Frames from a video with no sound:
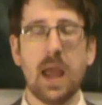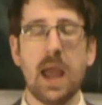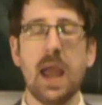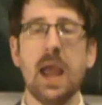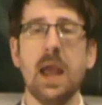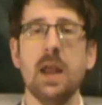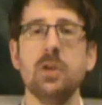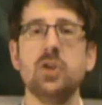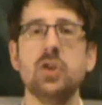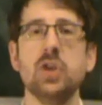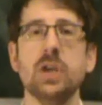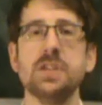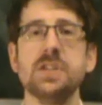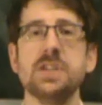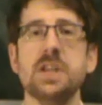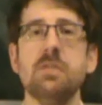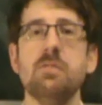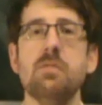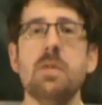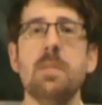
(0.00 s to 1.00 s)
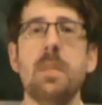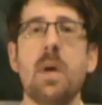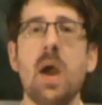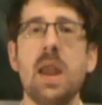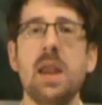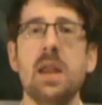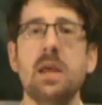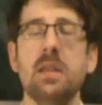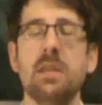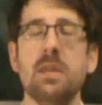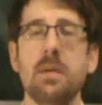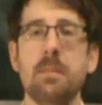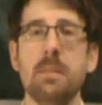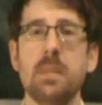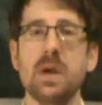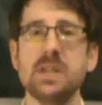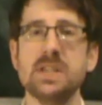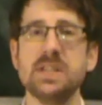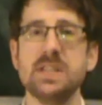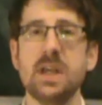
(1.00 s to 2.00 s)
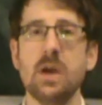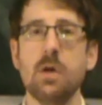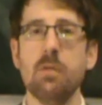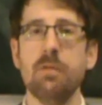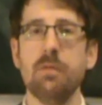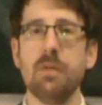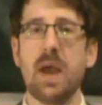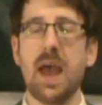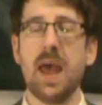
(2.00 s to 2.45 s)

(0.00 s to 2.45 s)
And just a reminder that myself